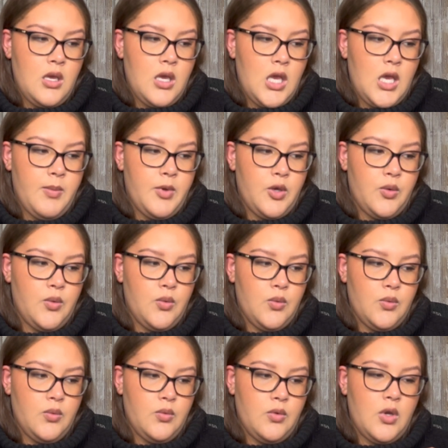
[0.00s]
about
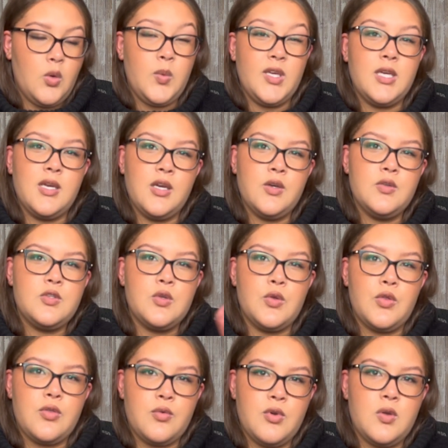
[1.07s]
a week ago, so
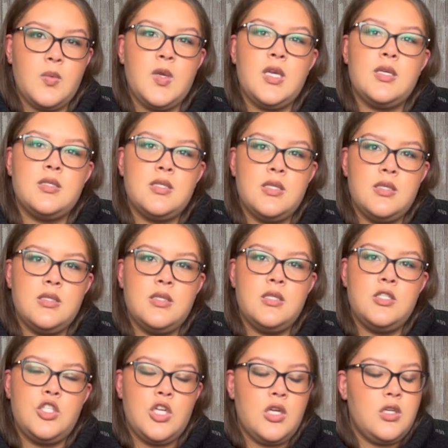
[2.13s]
3 weeks into
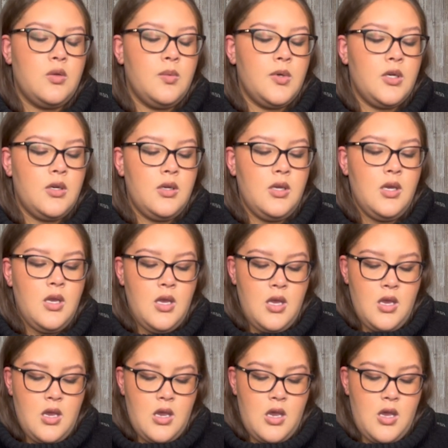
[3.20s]
January.
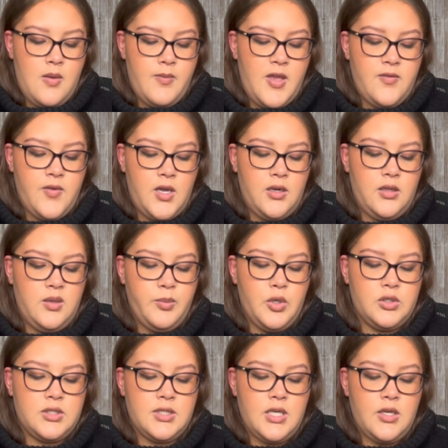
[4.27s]
I finally
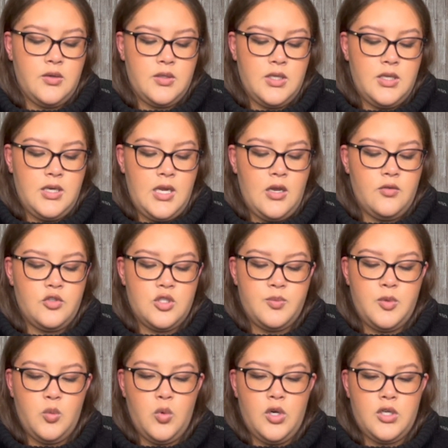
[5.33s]
pulled it out, and now I've just
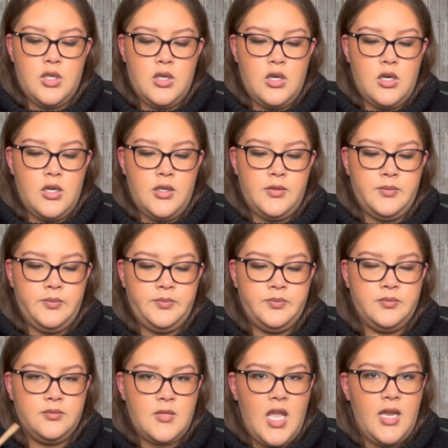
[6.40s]
been working on
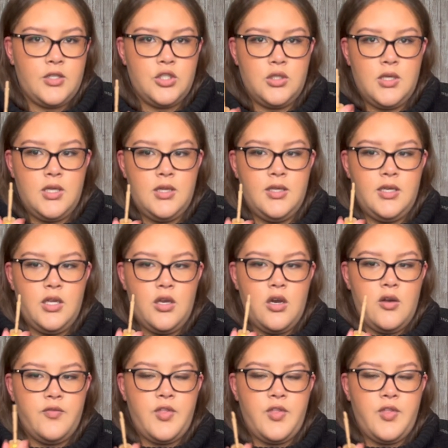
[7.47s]
actually cleaning off